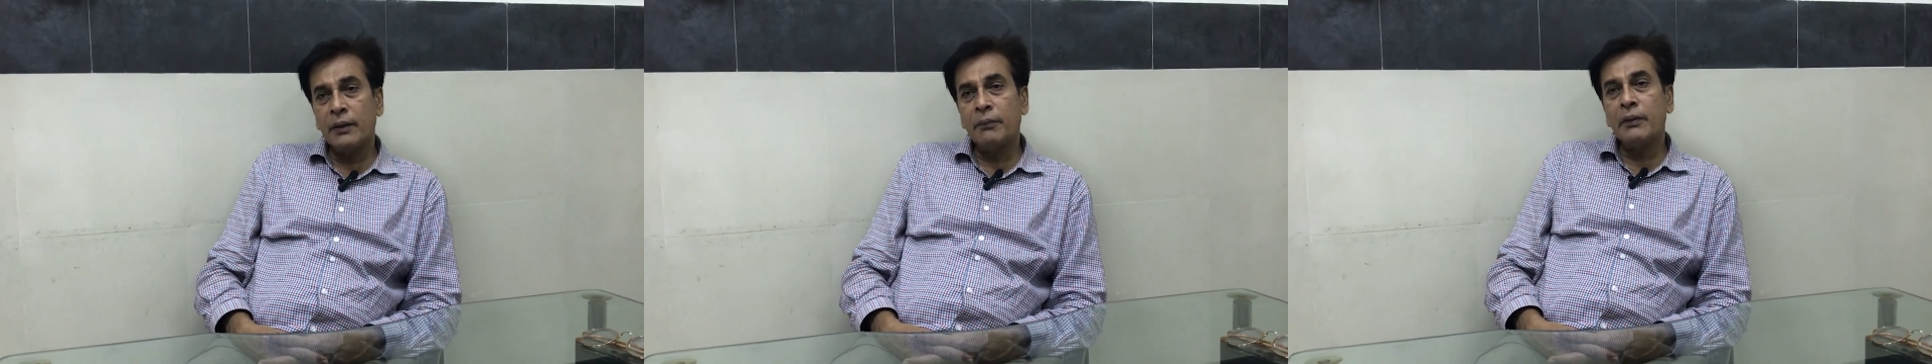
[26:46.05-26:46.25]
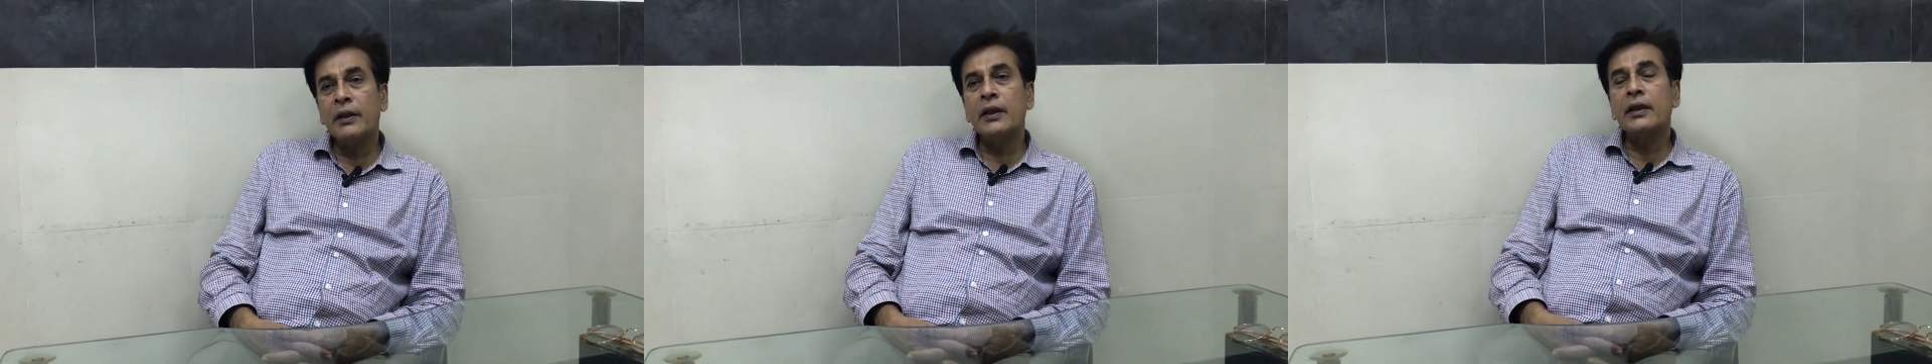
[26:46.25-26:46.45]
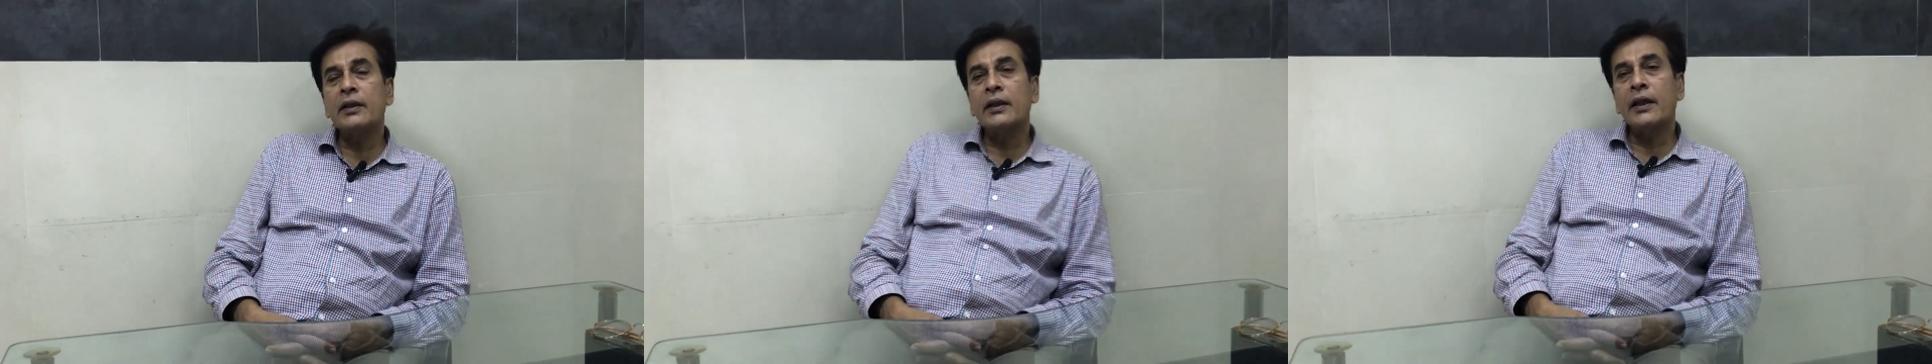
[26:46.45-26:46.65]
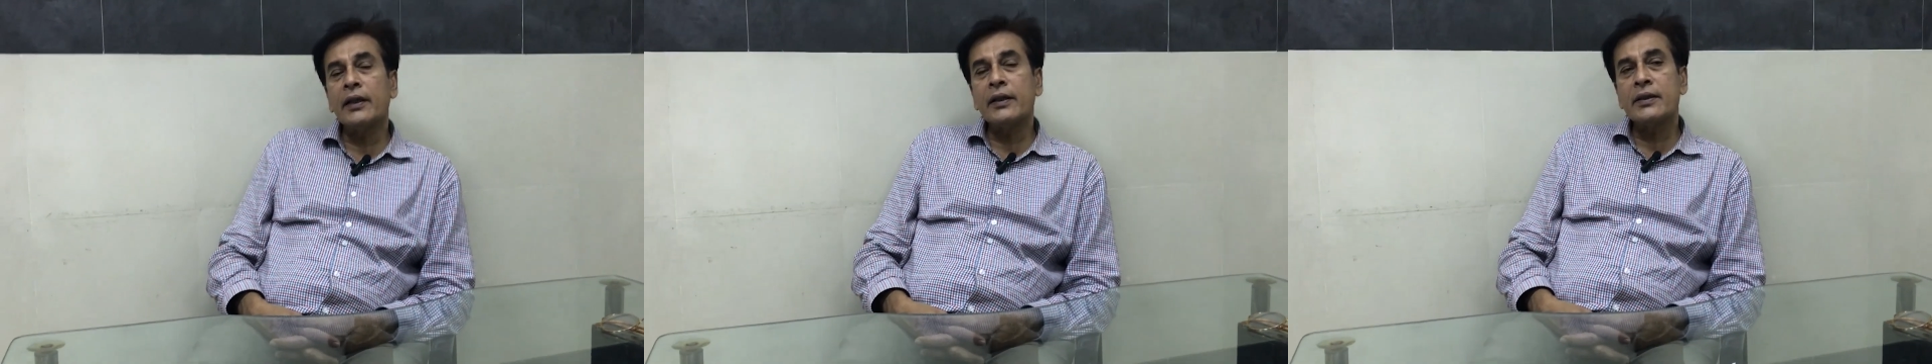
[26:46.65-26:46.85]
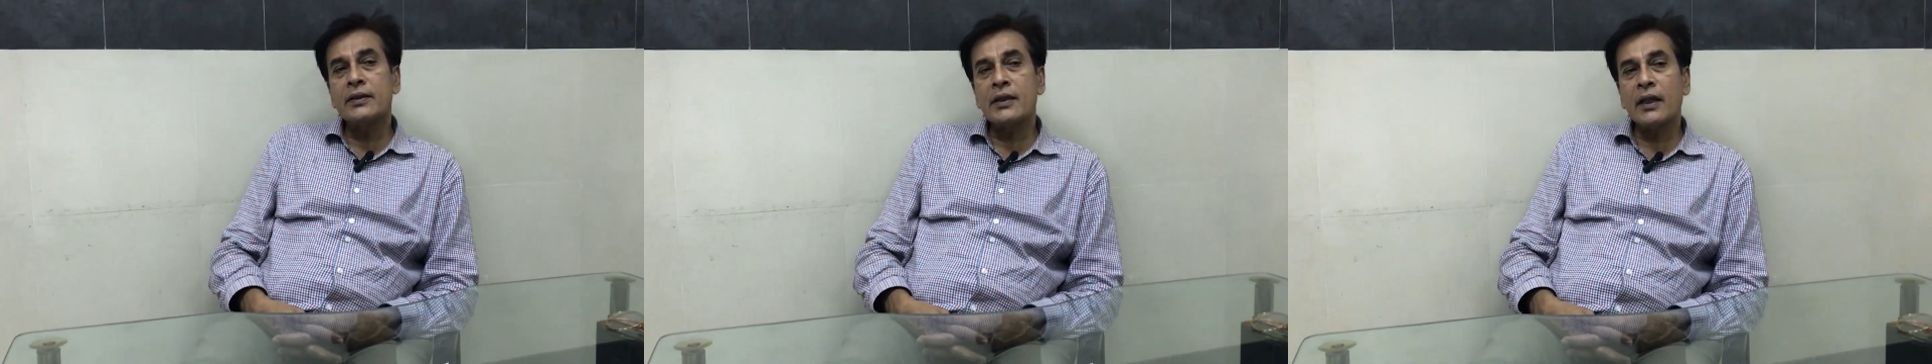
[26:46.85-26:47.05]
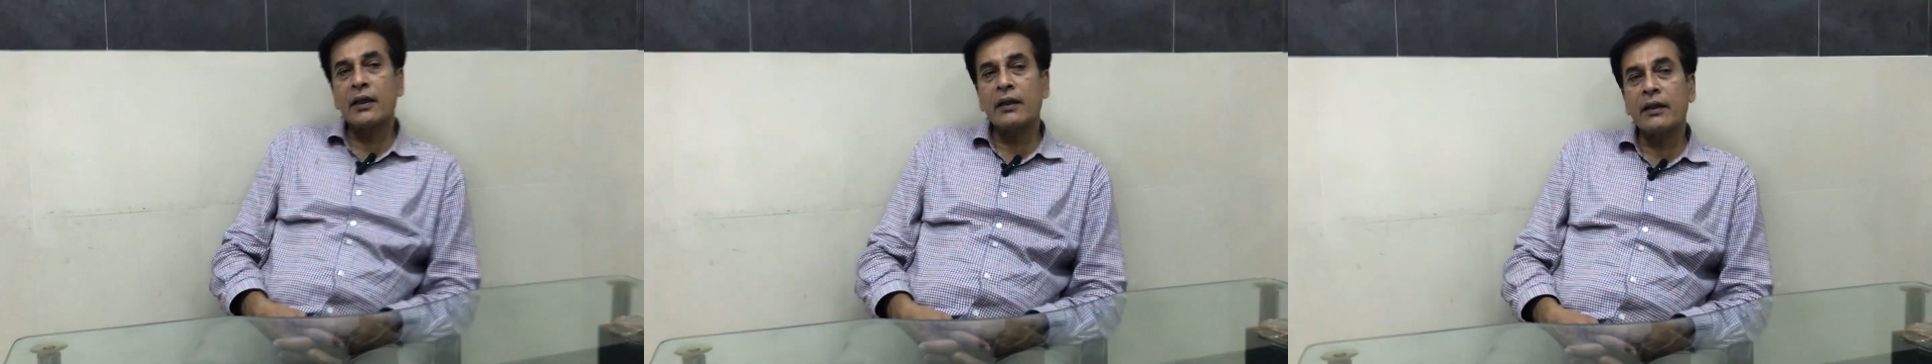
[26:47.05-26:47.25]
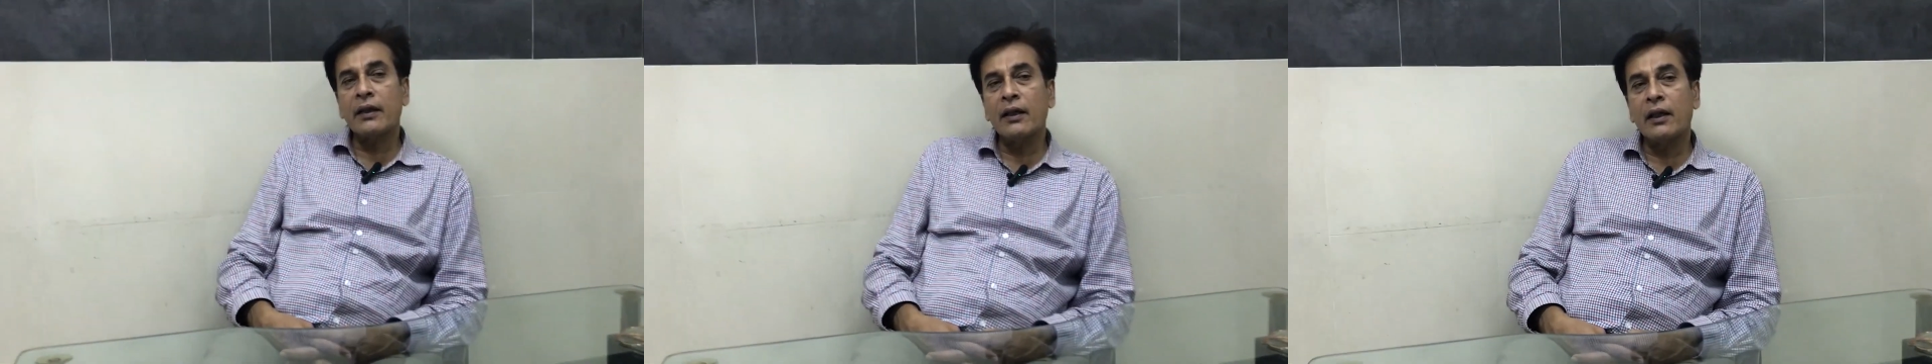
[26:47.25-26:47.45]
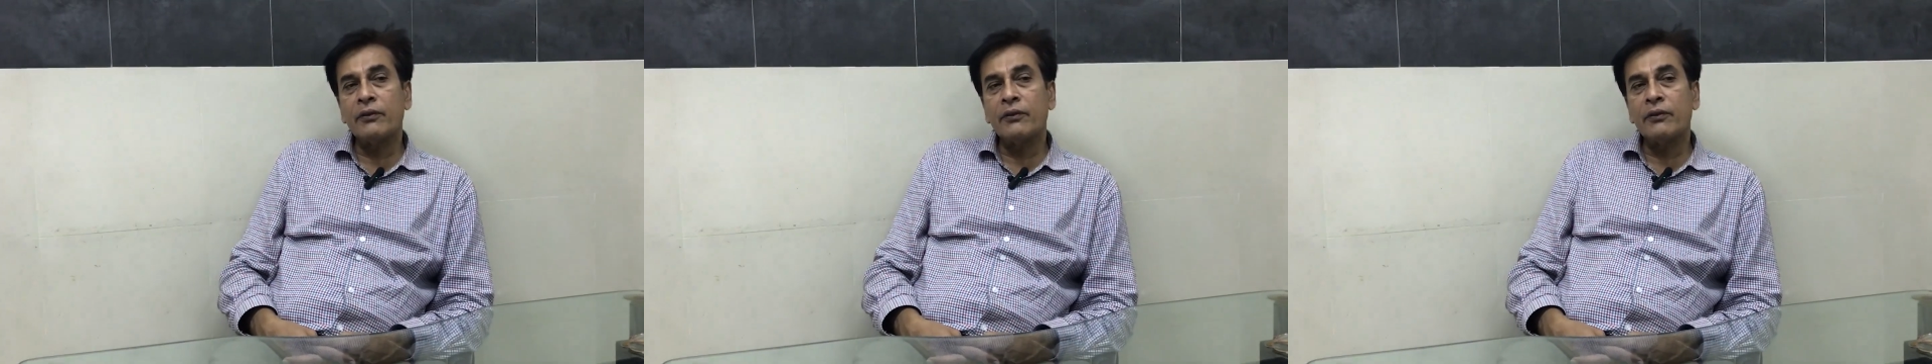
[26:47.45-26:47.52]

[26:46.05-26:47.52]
the bleeding that is occurring